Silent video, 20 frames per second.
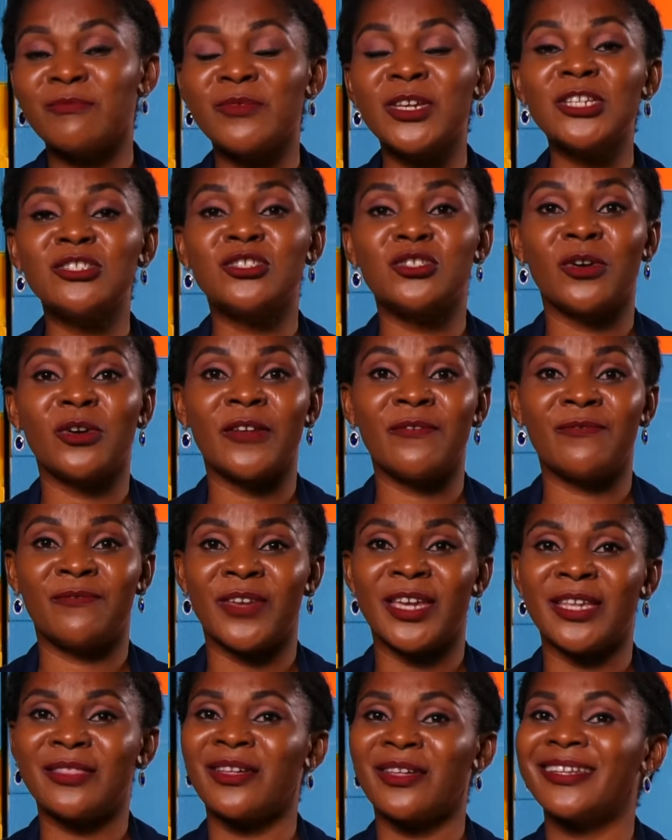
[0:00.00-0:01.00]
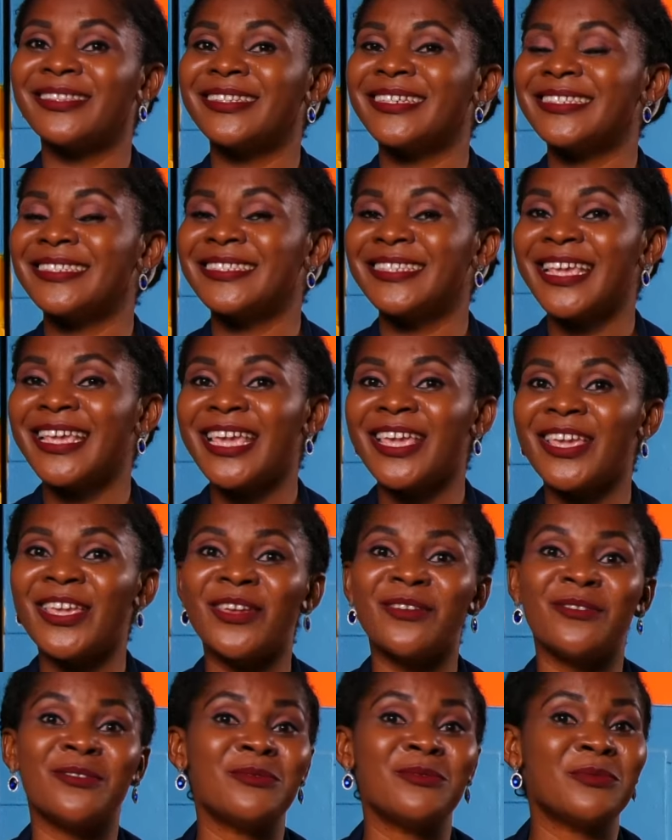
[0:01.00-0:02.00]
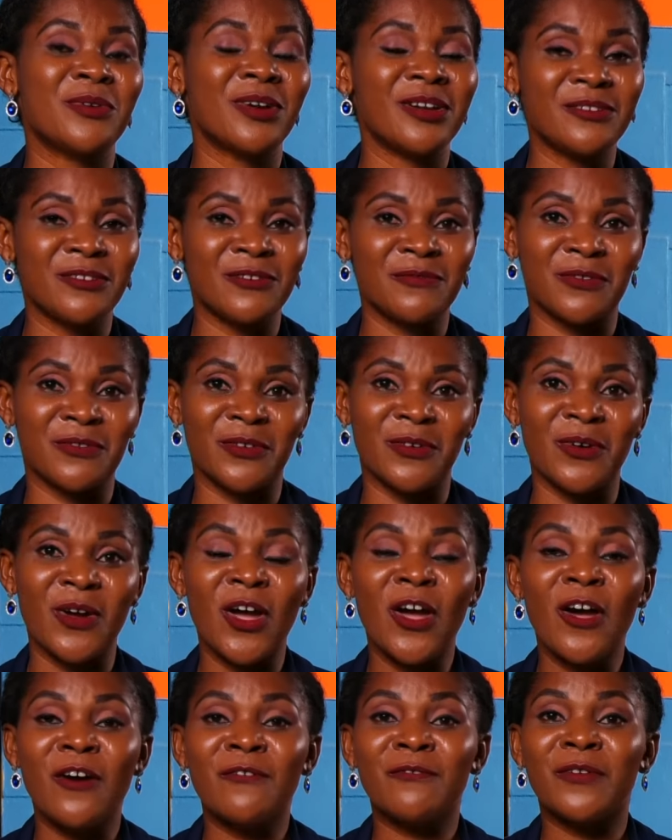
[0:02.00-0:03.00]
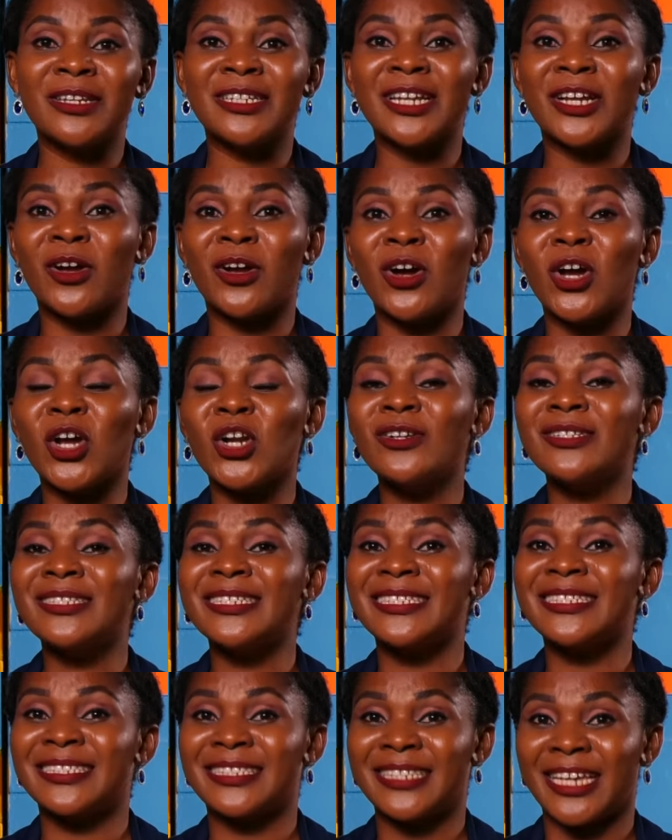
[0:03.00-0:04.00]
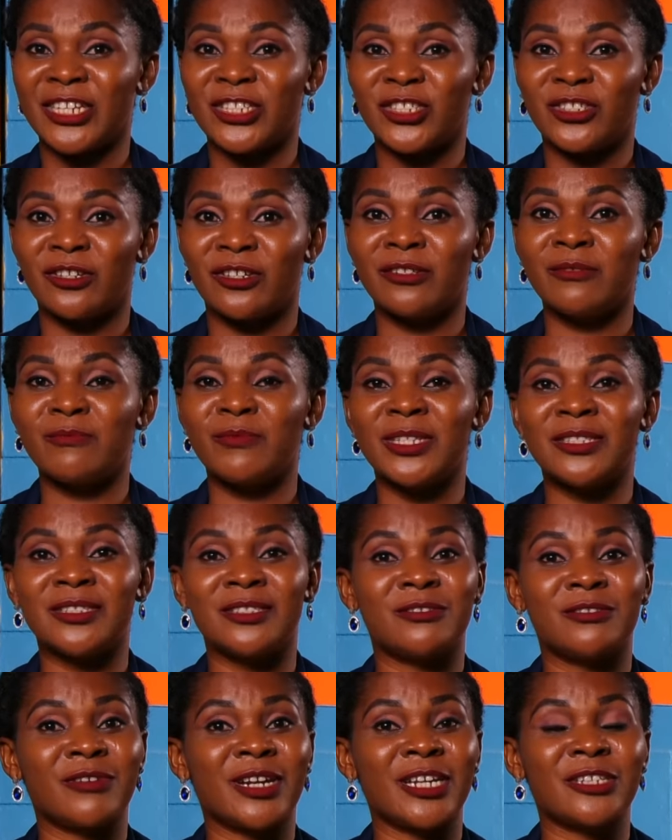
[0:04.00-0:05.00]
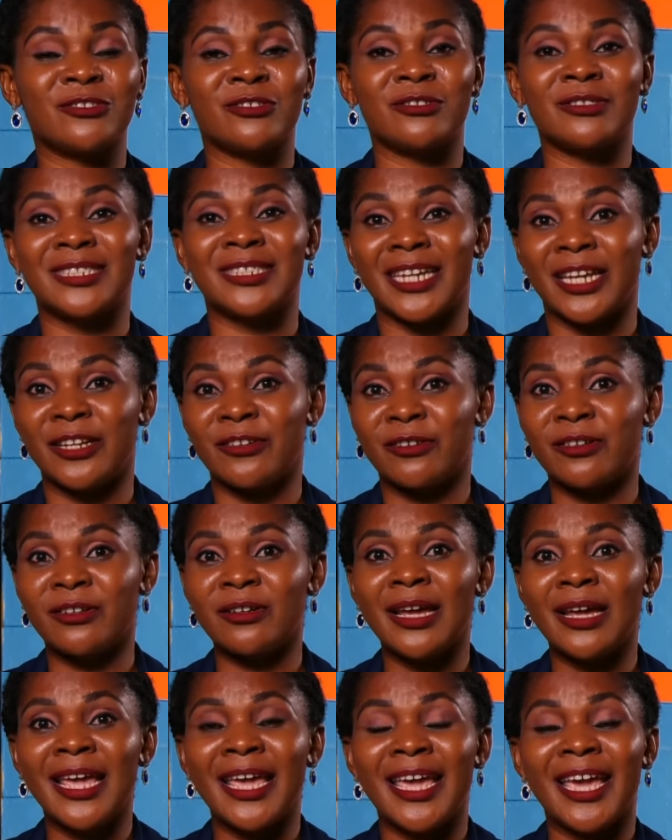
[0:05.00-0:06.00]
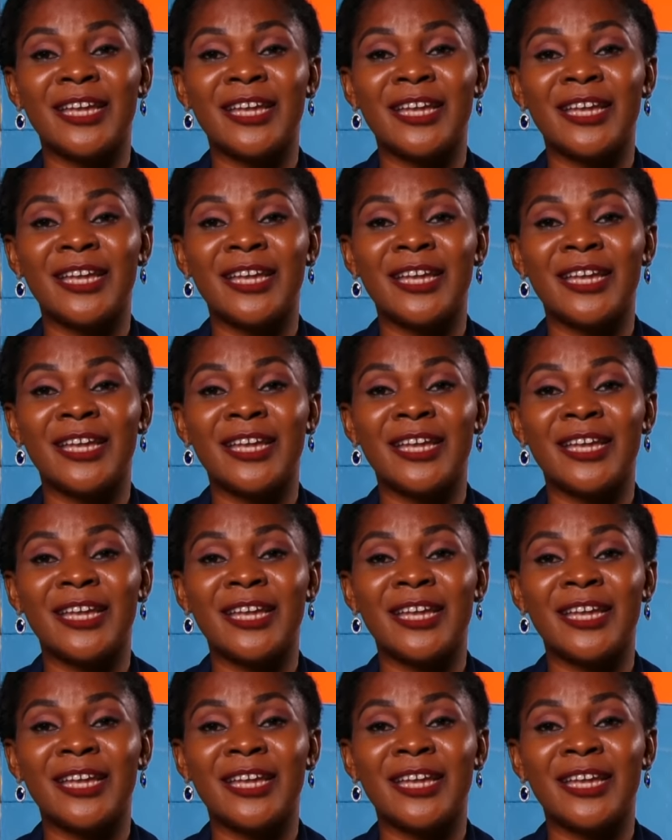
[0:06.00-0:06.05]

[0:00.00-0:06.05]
we join Faith on the CEO rendezvous for the concluding session with the Director General,